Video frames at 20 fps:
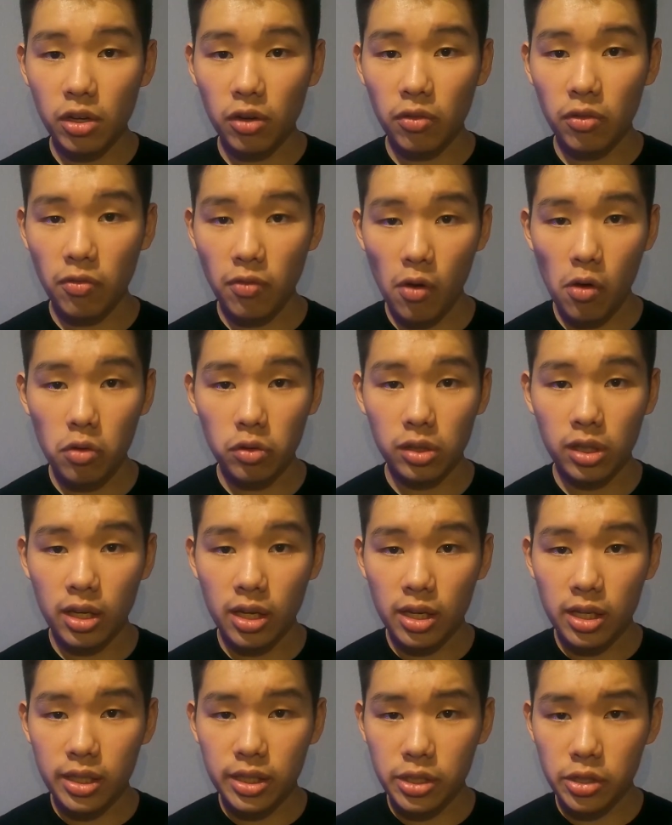your phone
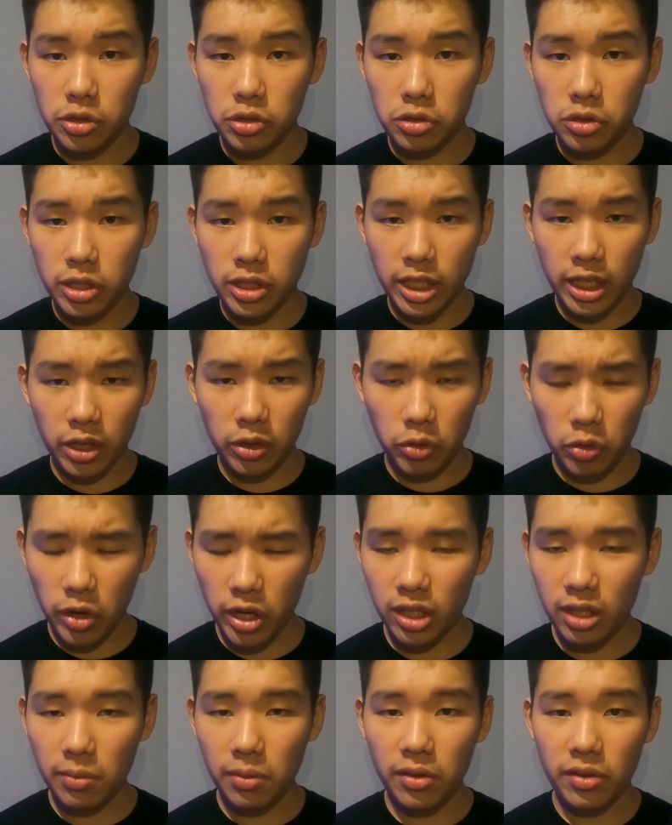use this
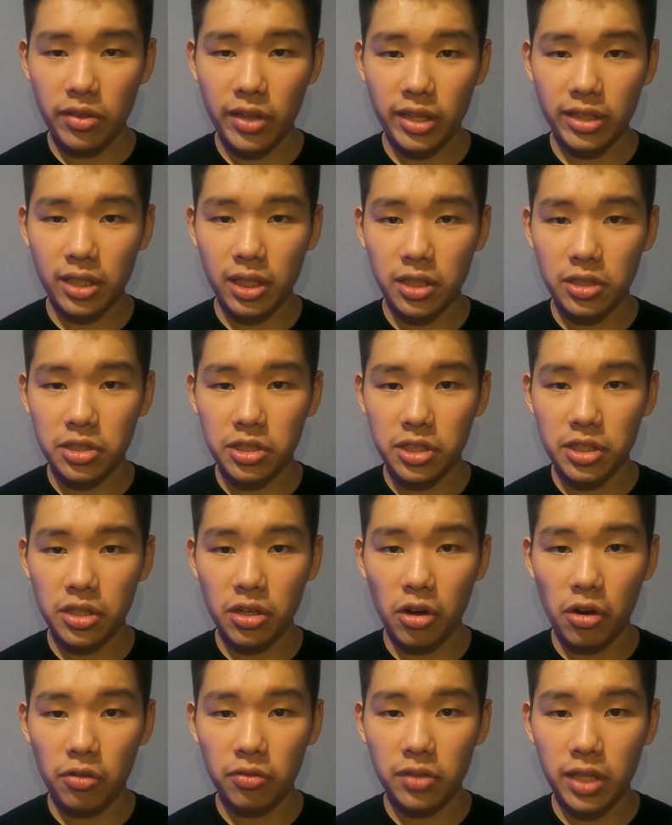incredible technology
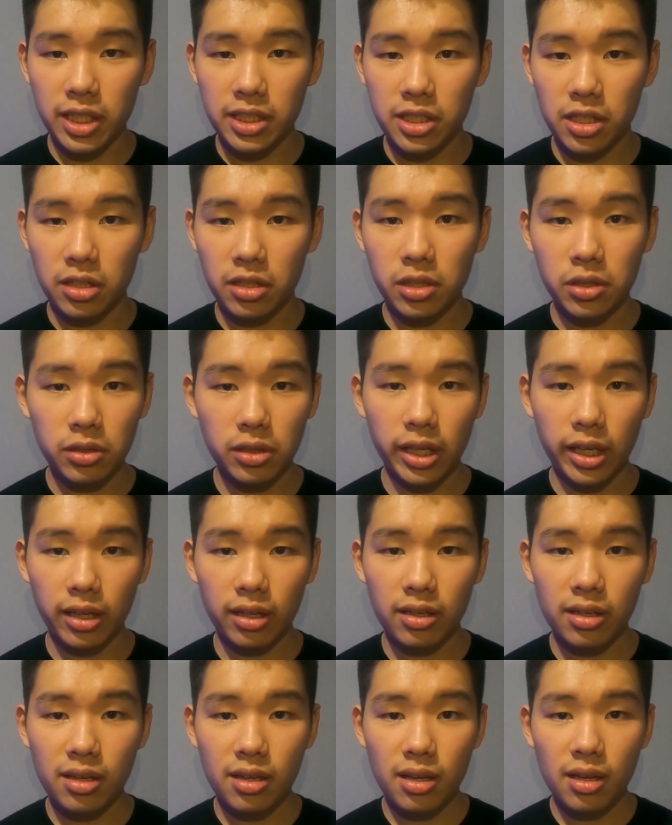of laser
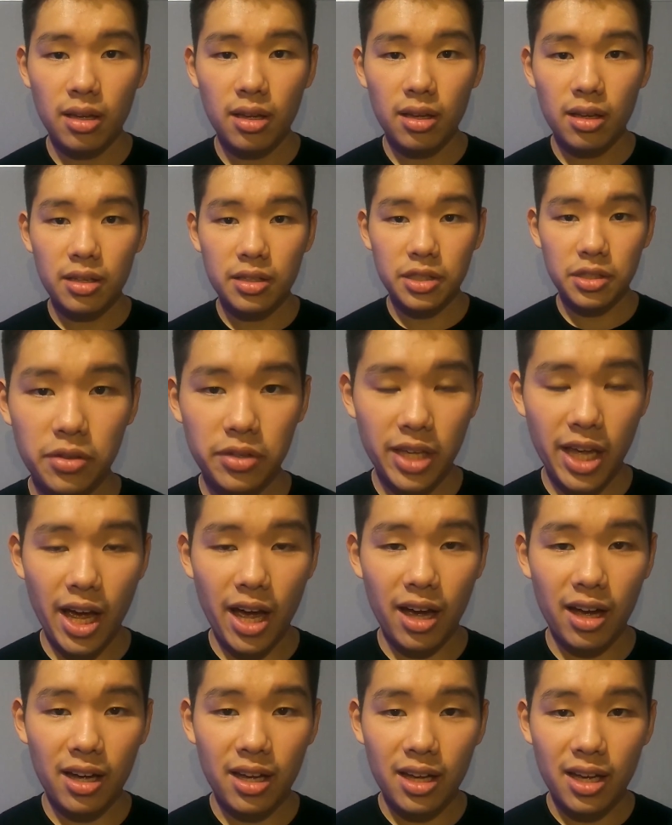cooling. So
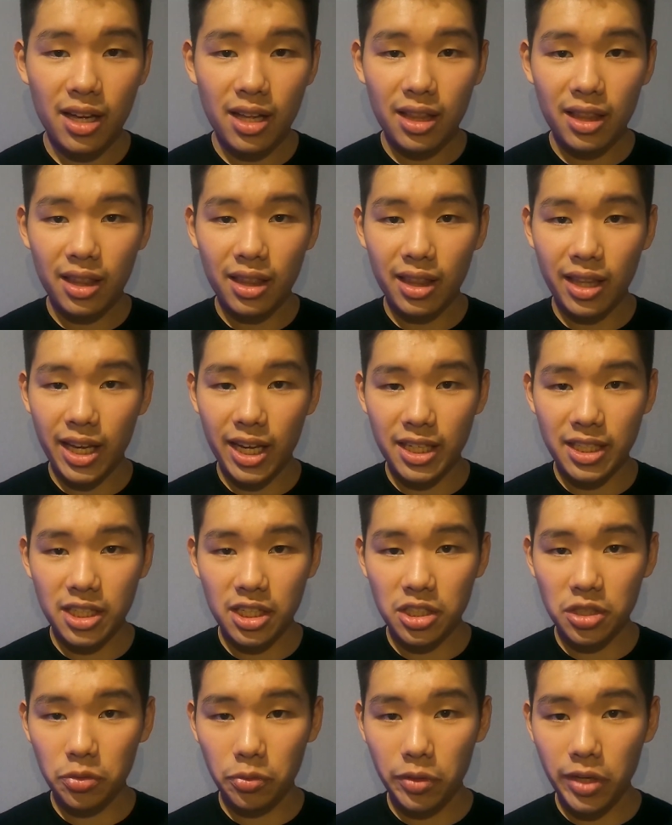yeah,
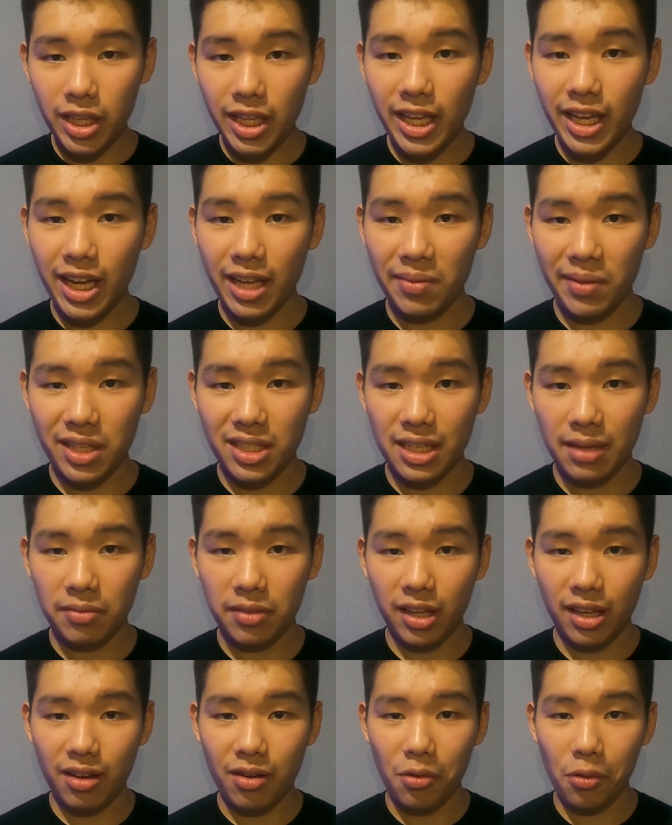lasers really can make
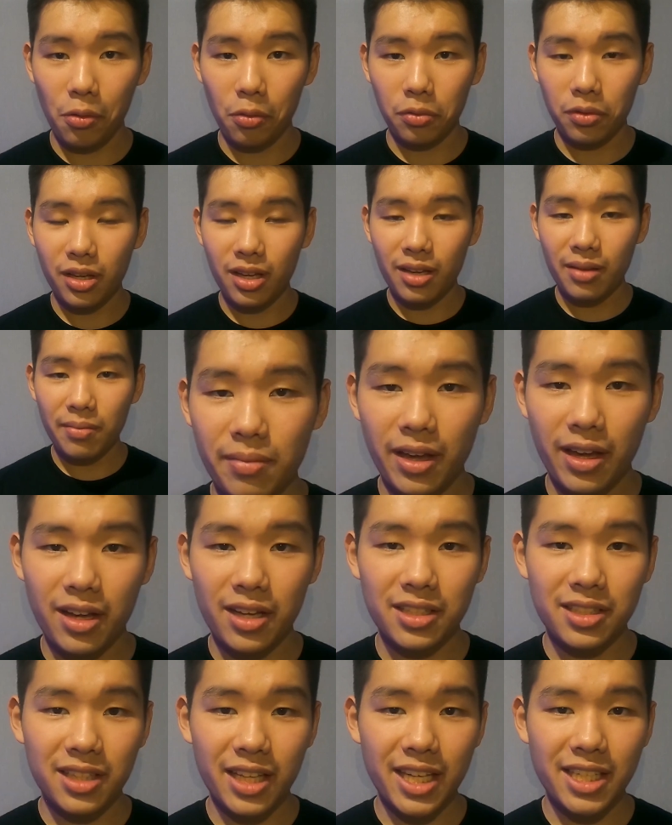something cold,
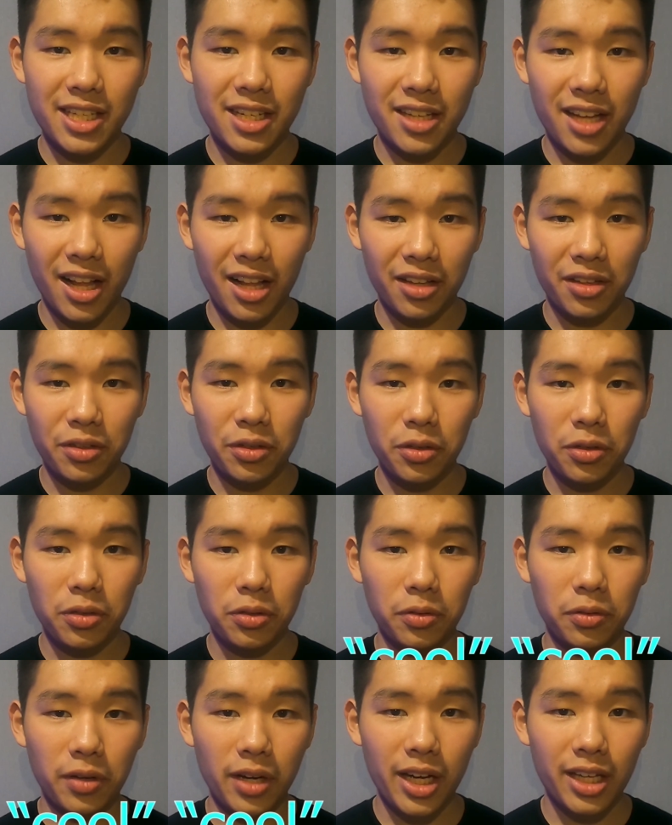because lasers are
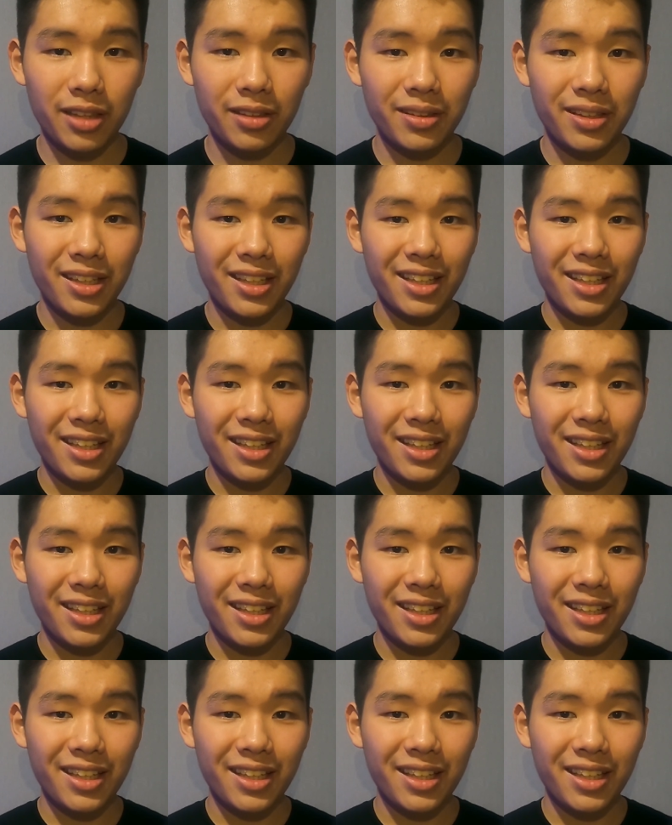cool, right?